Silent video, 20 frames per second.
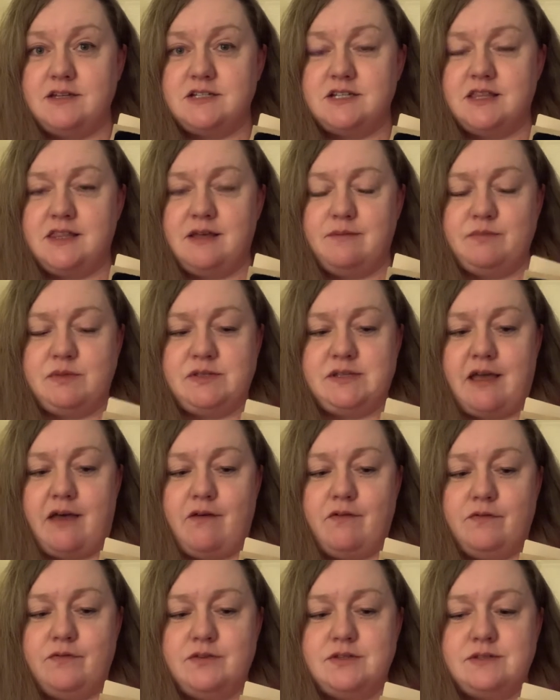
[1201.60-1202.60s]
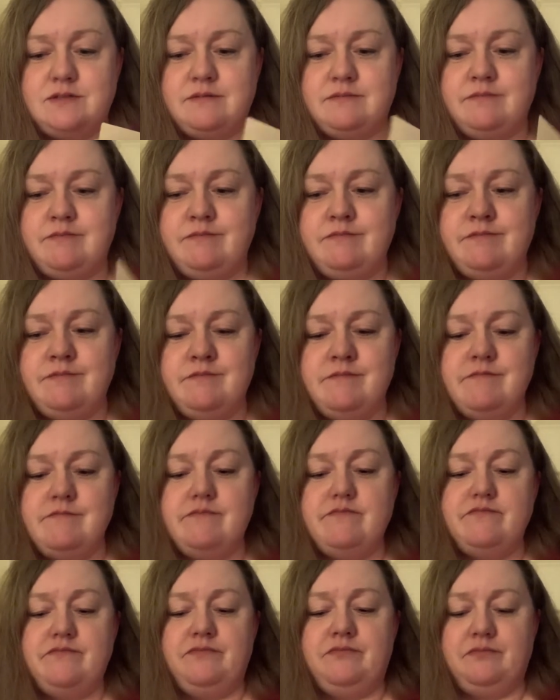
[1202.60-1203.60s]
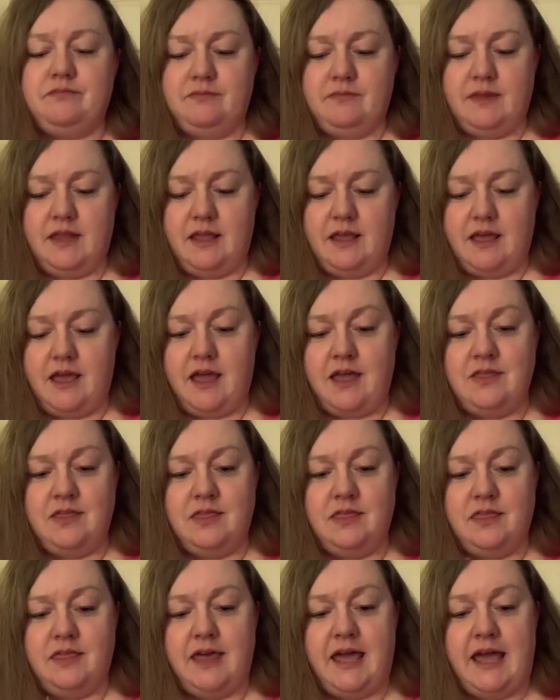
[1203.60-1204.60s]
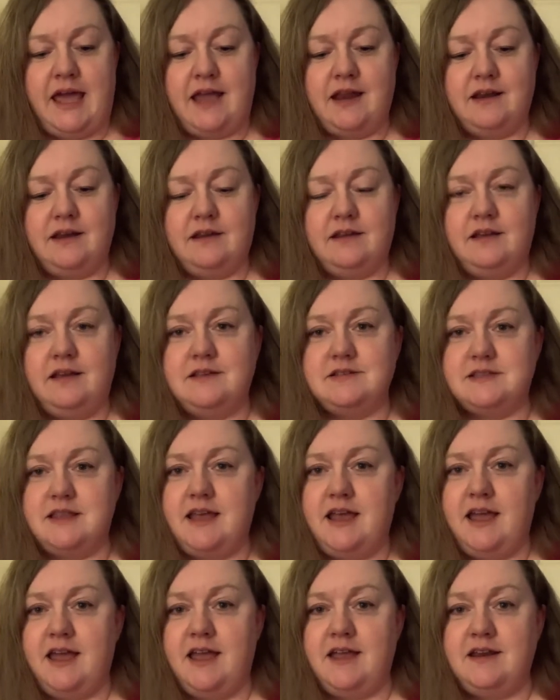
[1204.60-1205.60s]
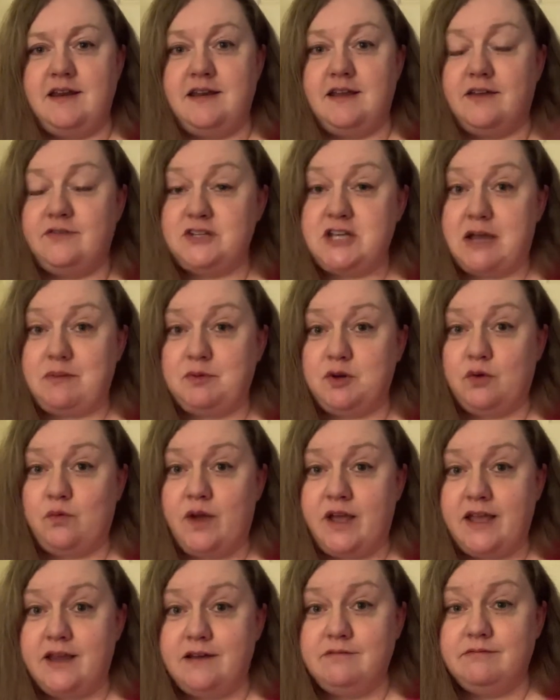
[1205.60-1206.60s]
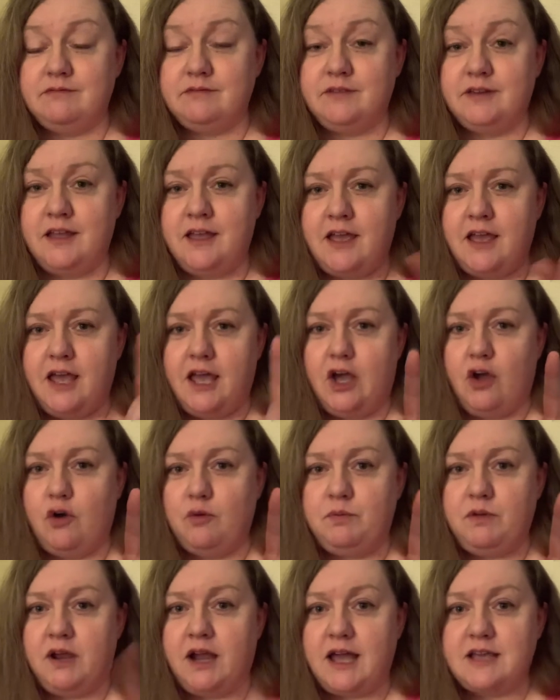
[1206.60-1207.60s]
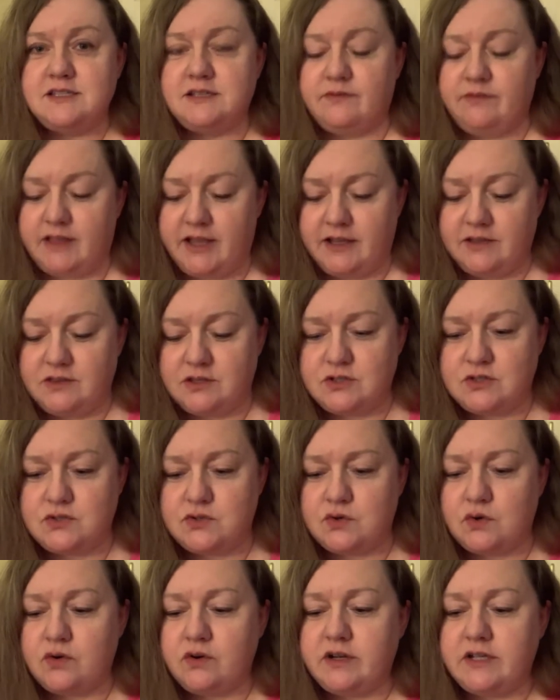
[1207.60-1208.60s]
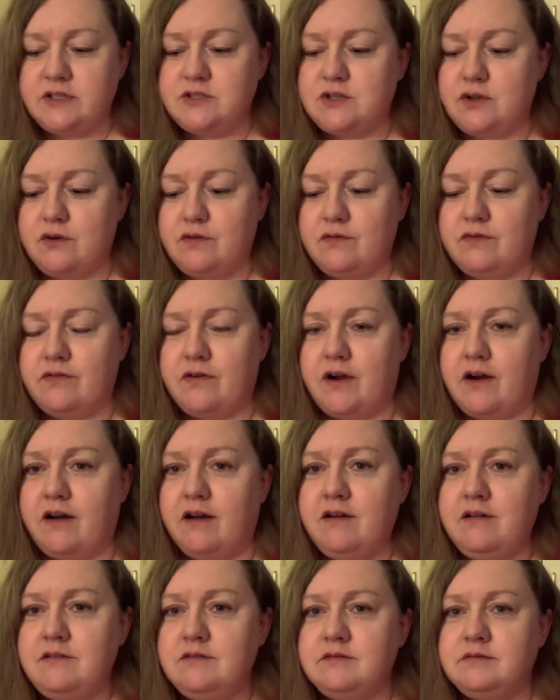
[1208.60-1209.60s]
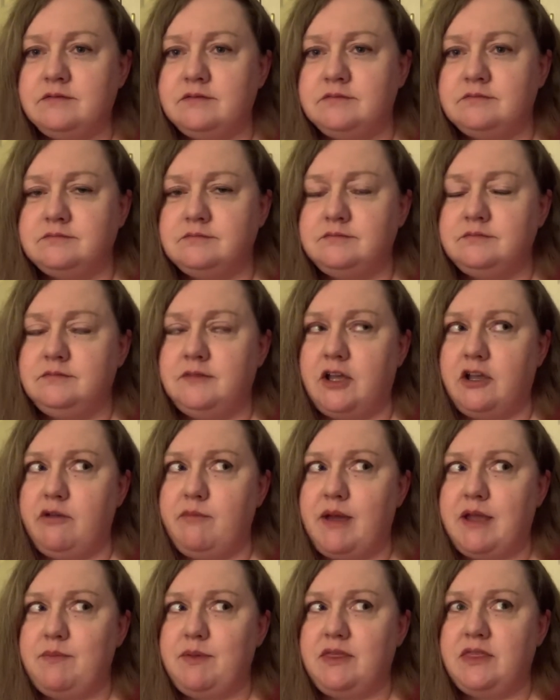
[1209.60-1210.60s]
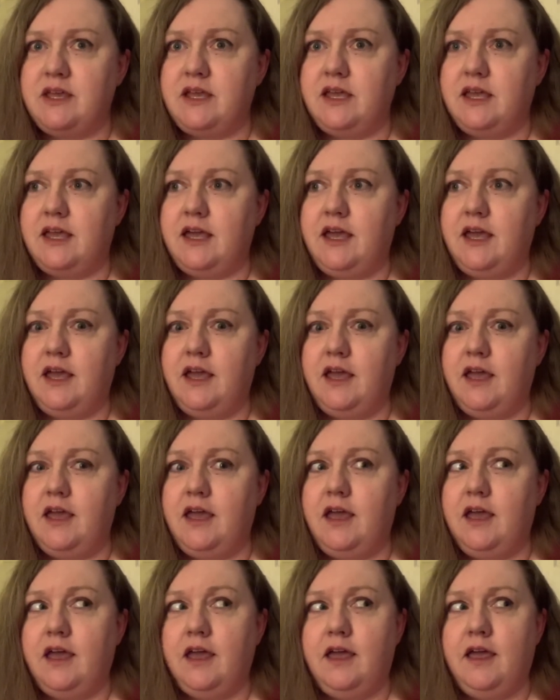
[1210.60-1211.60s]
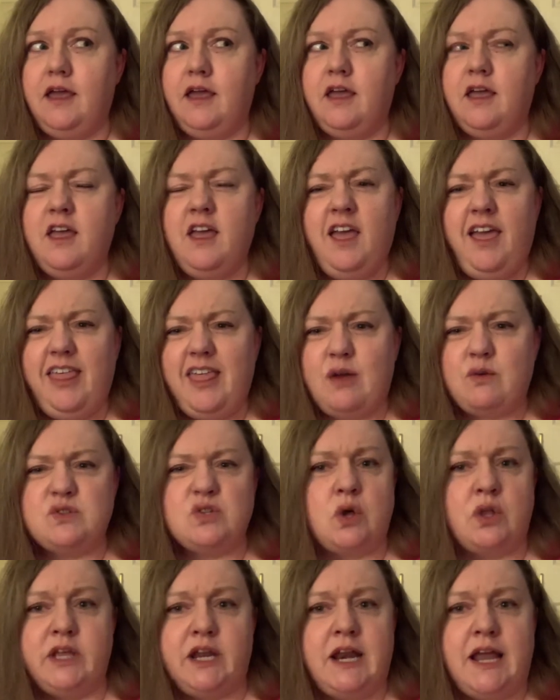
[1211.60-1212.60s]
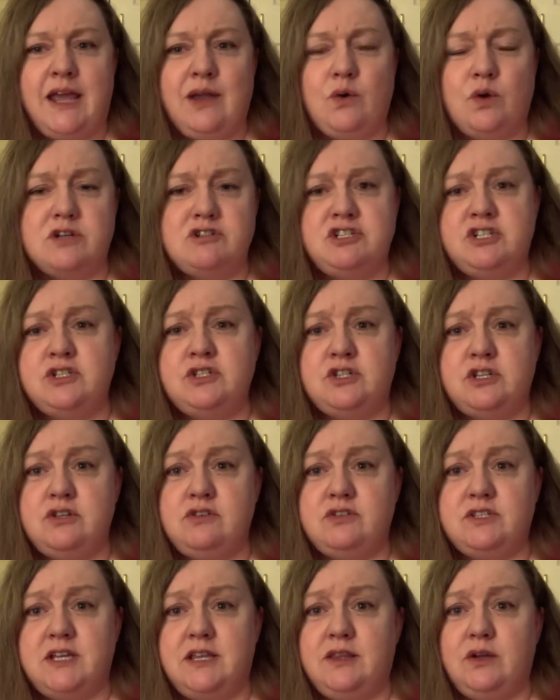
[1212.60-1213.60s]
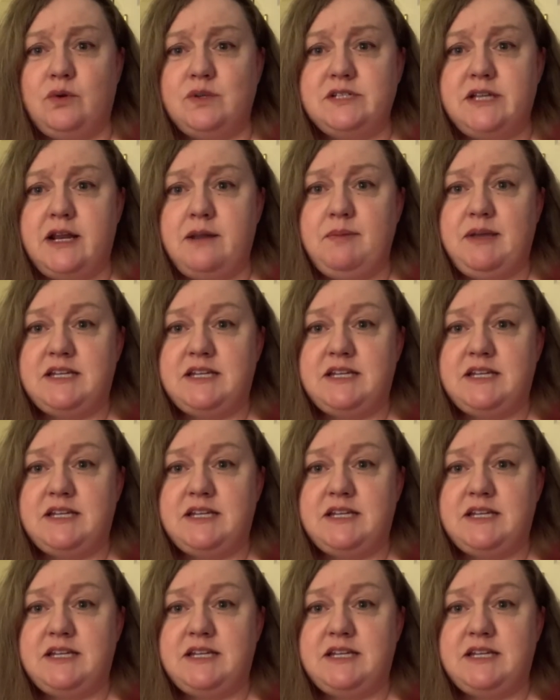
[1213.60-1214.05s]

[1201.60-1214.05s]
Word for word: to themselves. And that is the end of chapter one. Hope you guys have liked the story so far. Now you might be thinking, that was only nine questions and you said there was going to be